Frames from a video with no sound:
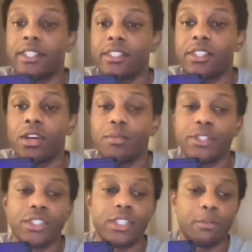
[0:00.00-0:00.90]
So we're
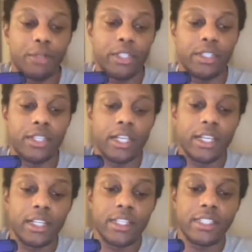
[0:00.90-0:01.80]
just going to put
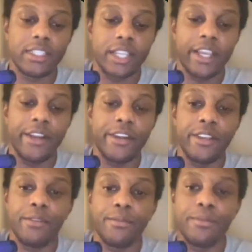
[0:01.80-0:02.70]
scary,